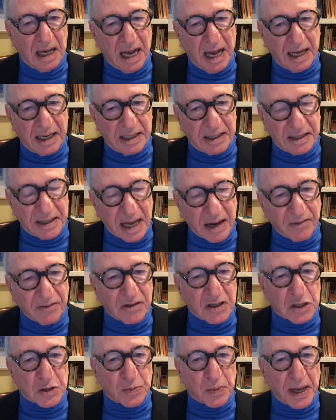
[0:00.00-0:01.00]
And in that
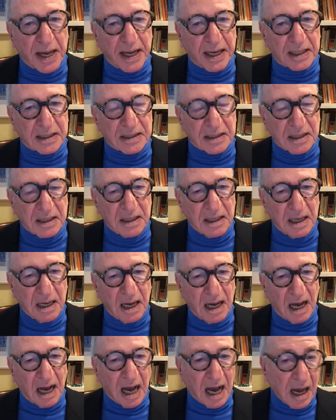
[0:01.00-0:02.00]
respect,
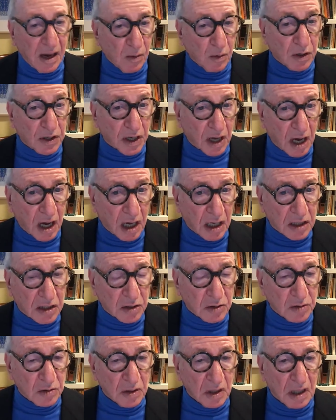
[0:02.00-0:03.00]
I would
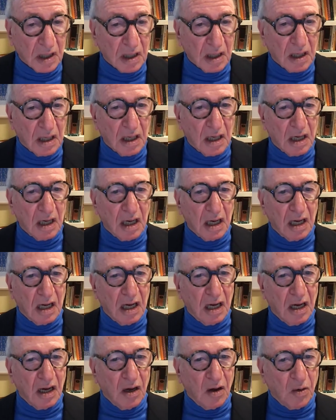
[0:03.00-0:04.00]
argue
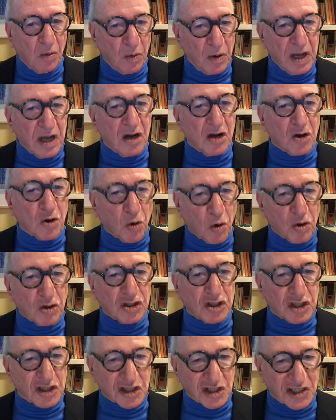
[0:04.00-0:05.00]
we are
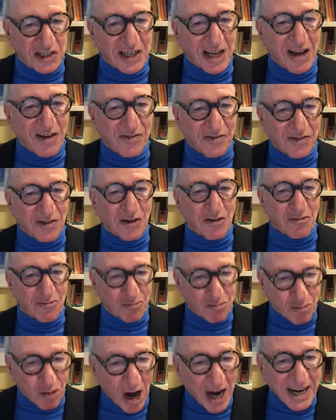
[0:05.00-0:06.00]
cautious enough
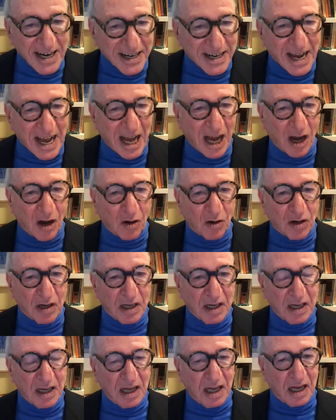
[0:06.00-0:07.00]
right now.
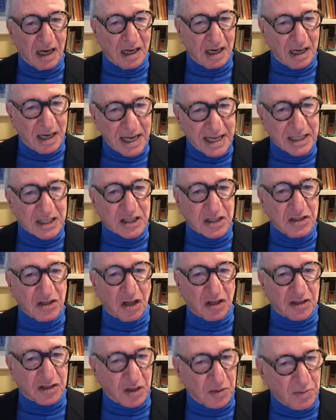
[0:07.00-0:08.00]
Let's
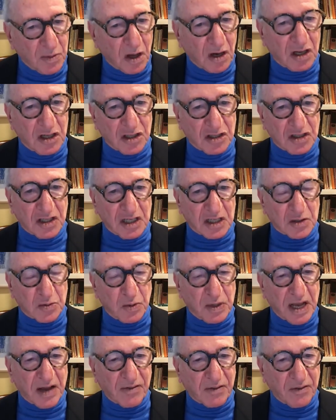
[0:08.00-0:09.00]
not demolish this.
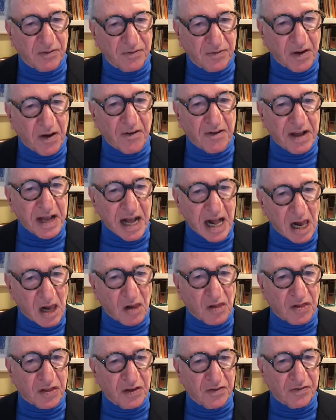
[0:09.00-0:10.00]
We have a very
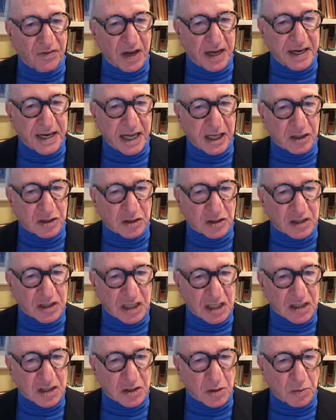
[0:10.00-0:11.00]
healthy financial
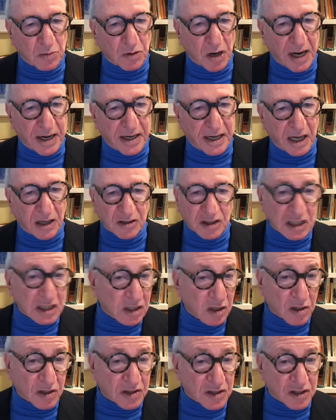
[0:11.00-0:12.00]
system right now.
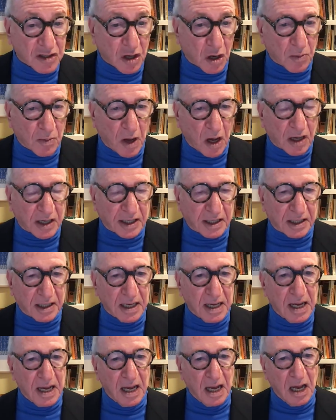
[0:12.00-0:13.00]
Just look at the stock market.
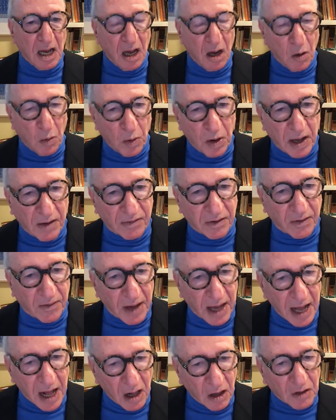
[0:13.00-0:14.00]
We have a
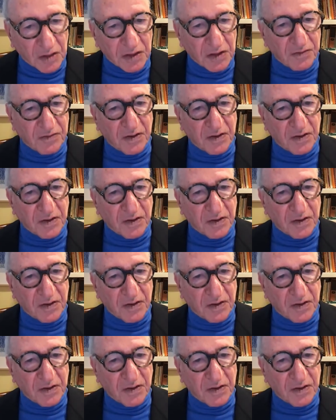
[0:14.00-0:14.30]
healthy